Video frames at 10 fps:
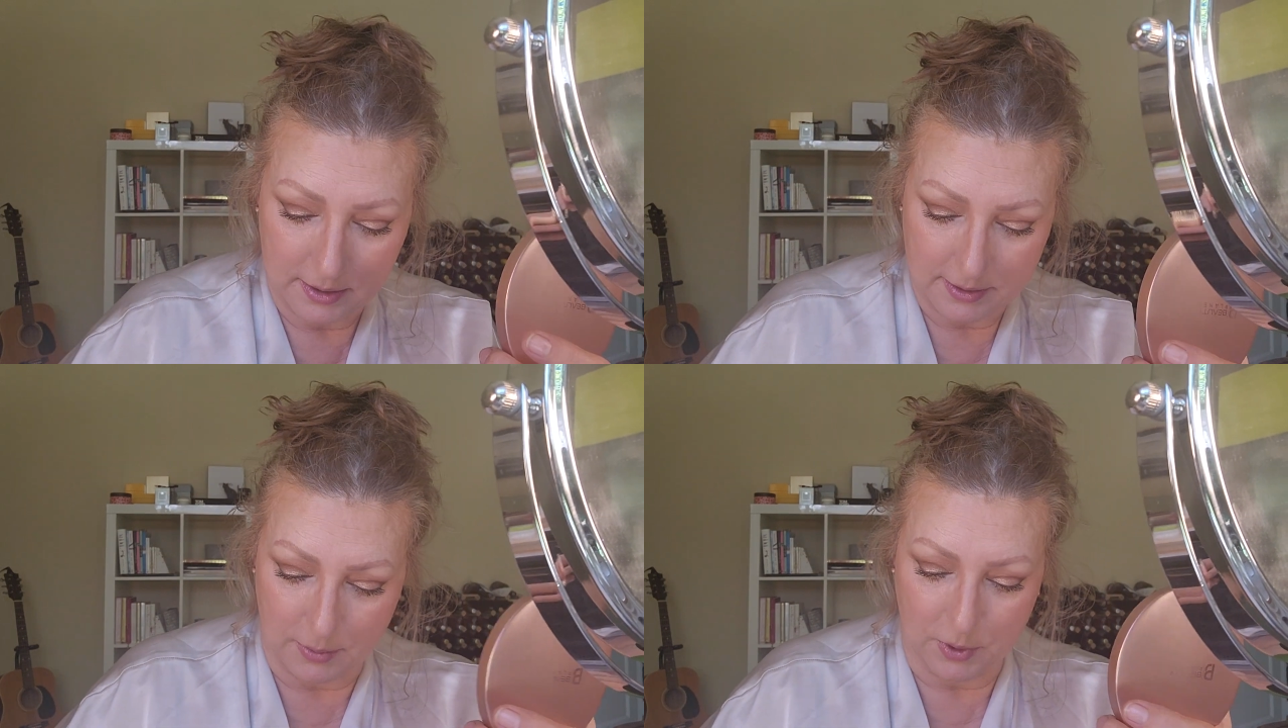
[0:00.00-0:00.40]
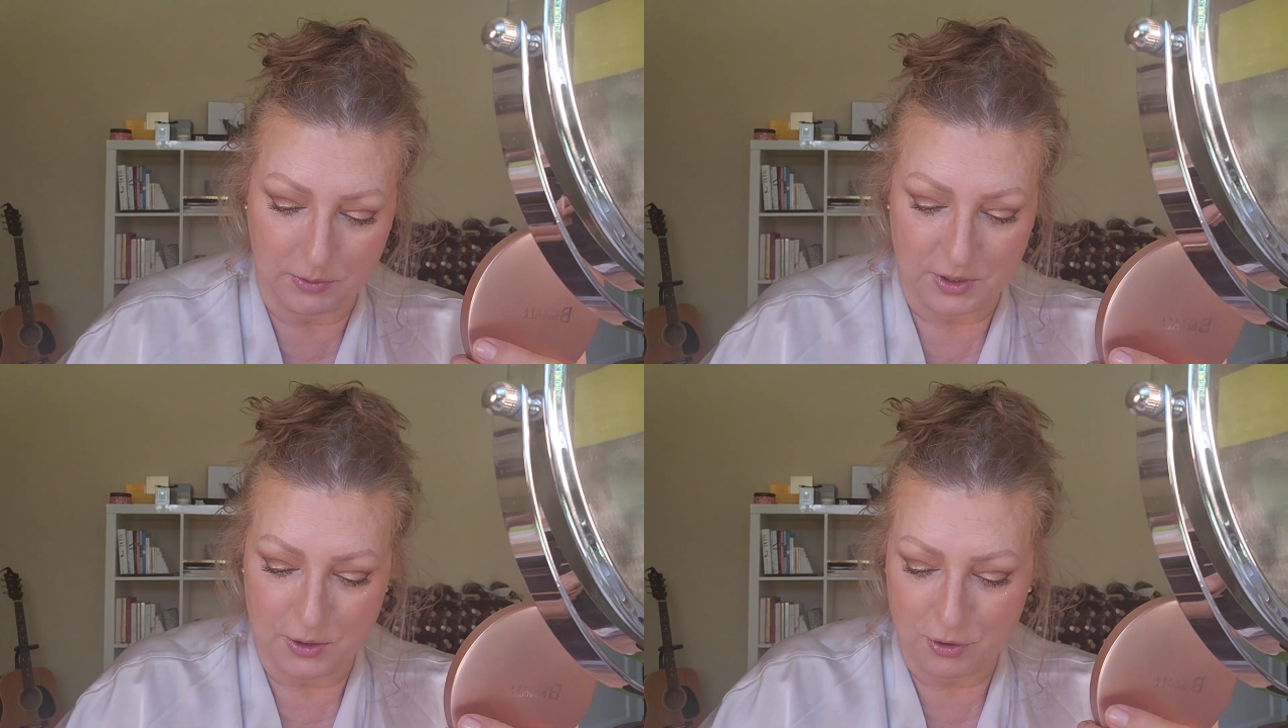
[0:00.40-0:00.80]
that
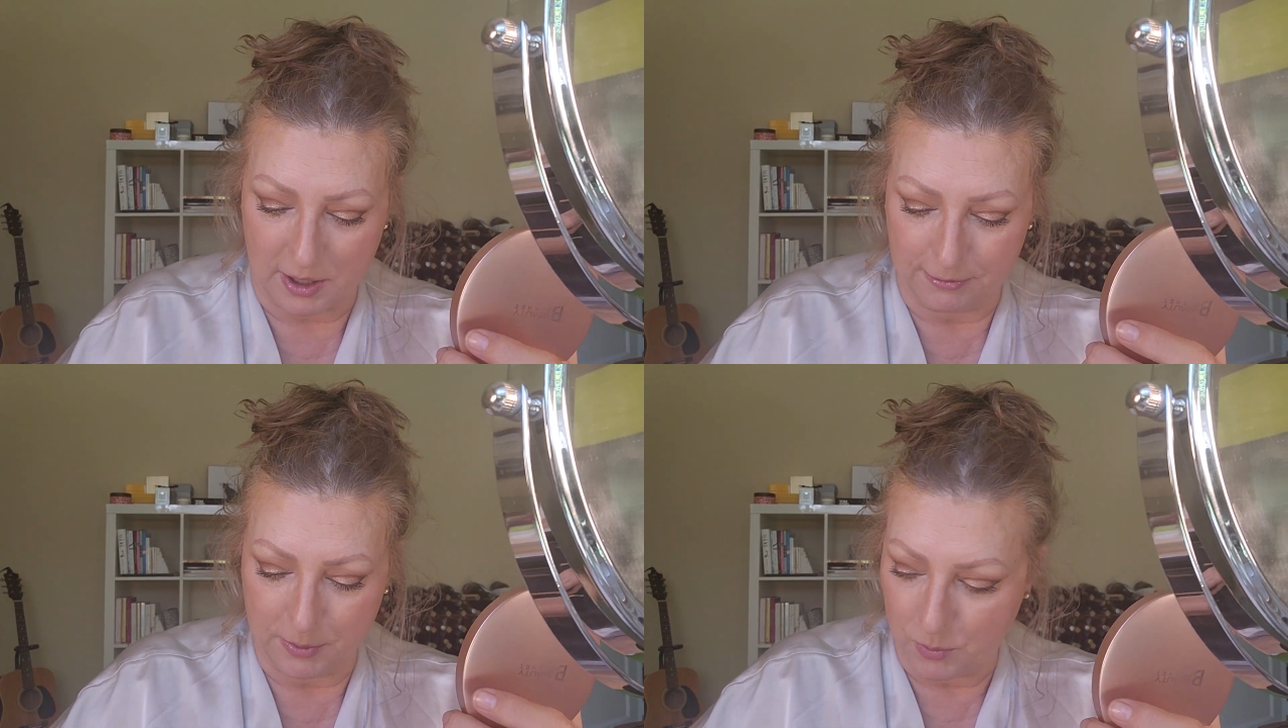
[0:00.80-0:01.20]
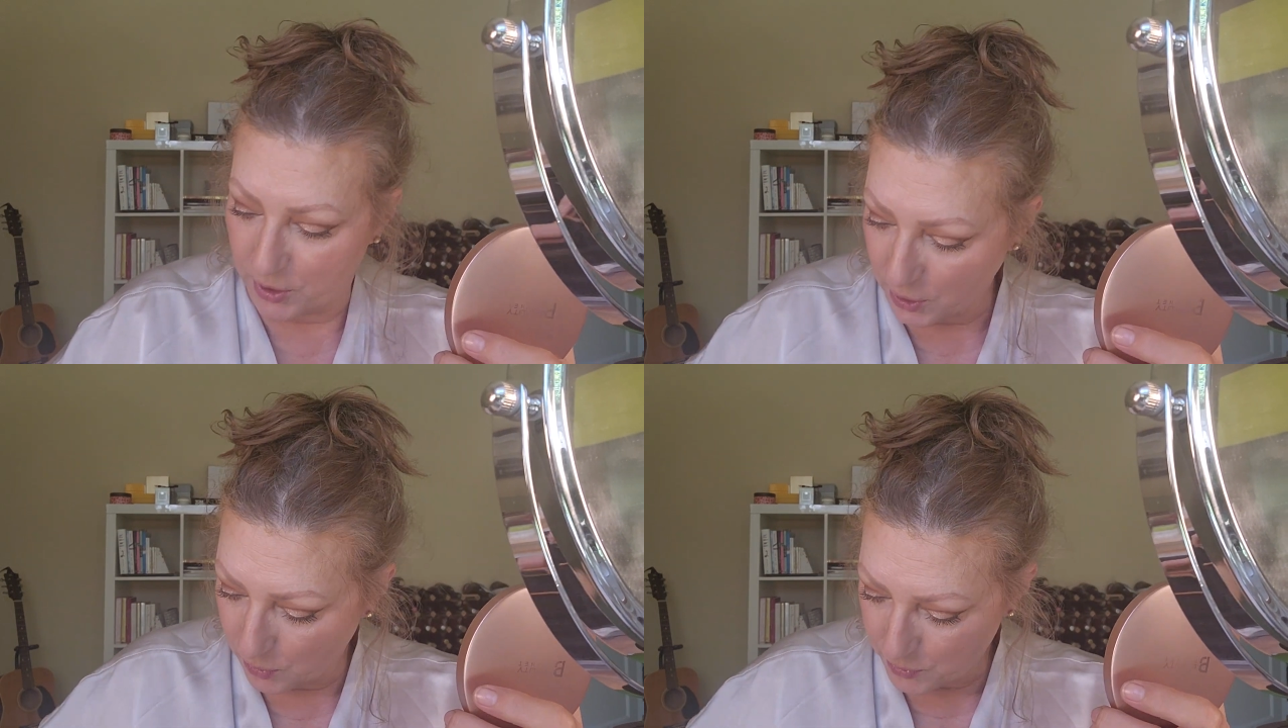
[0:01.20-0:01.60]
won't detract from
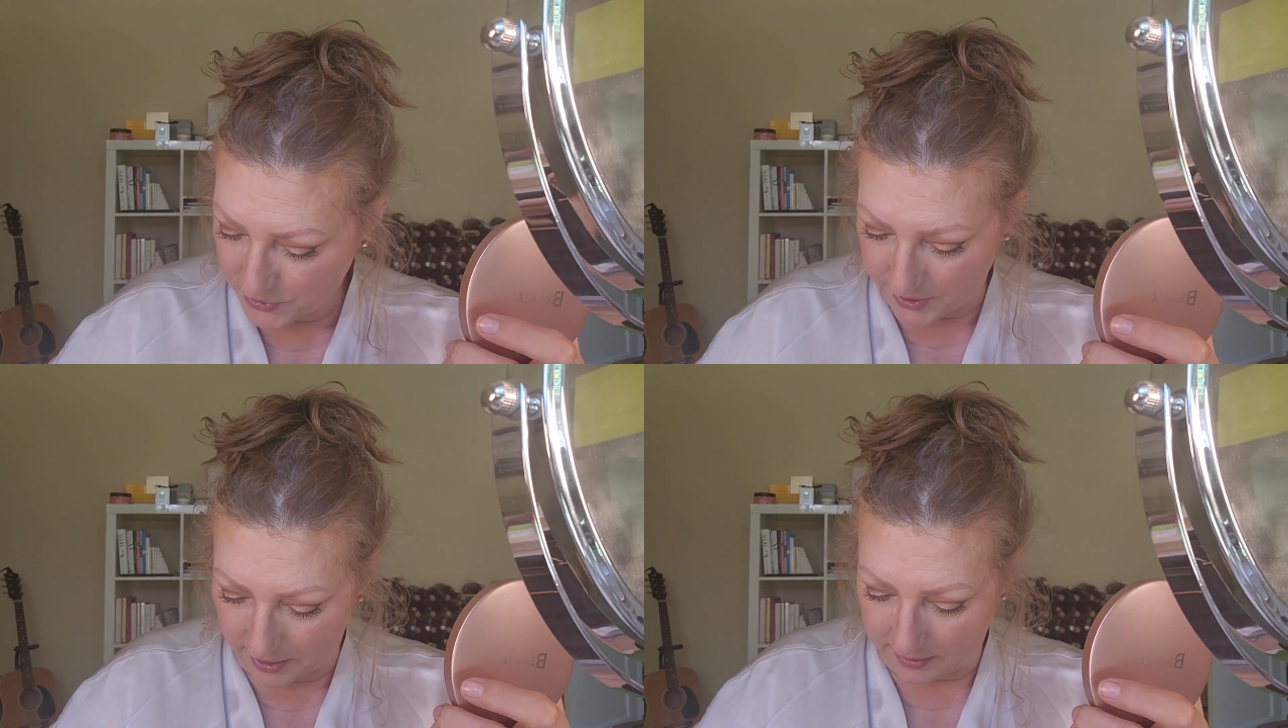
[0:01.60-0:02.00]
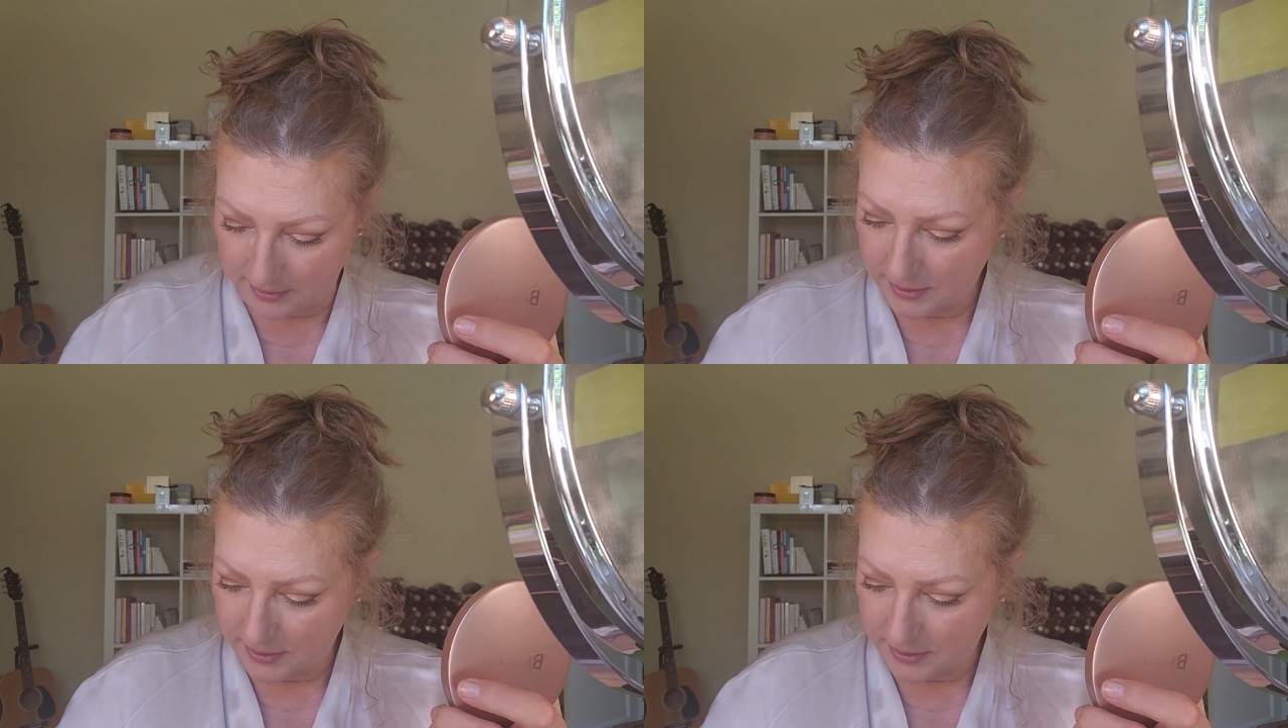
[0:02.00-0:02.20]
what you're seeing.